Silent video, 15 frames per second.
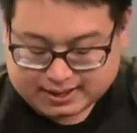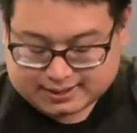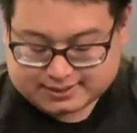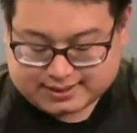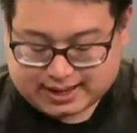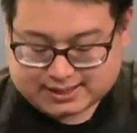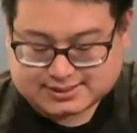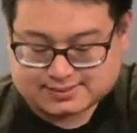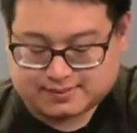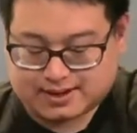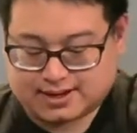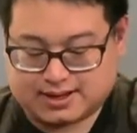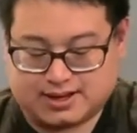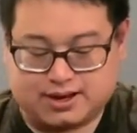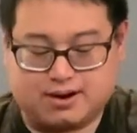Next,
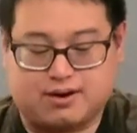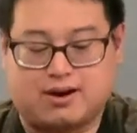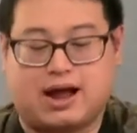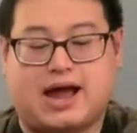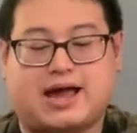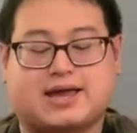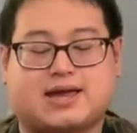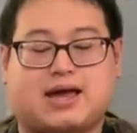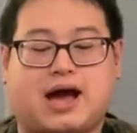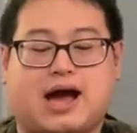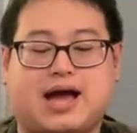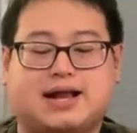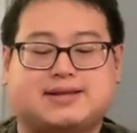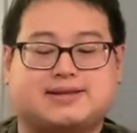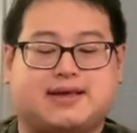right here, I
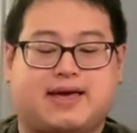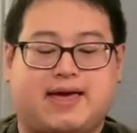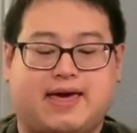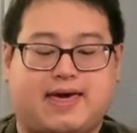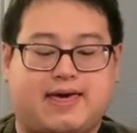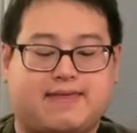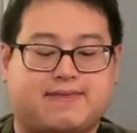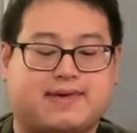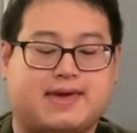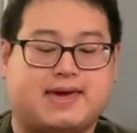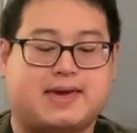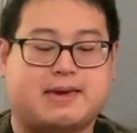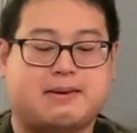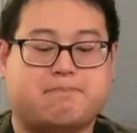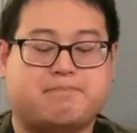got
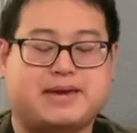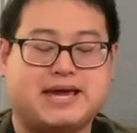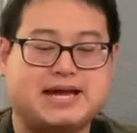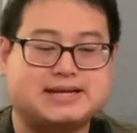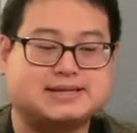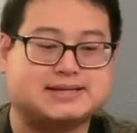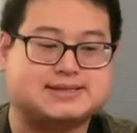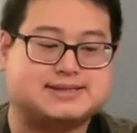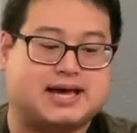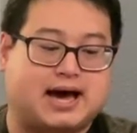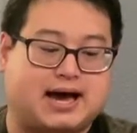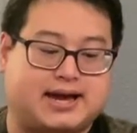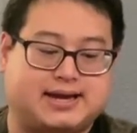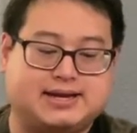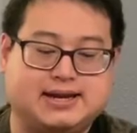the Peak
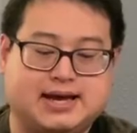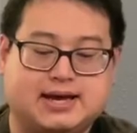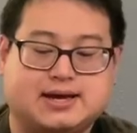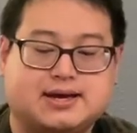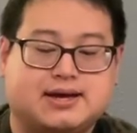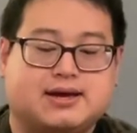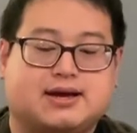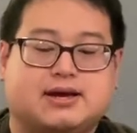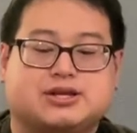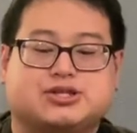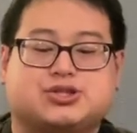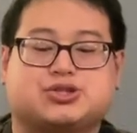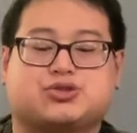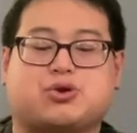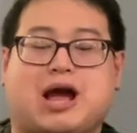Design
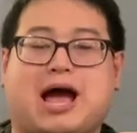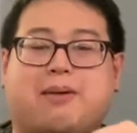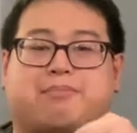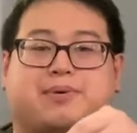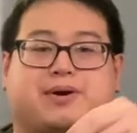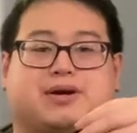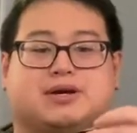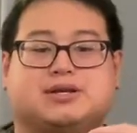strap.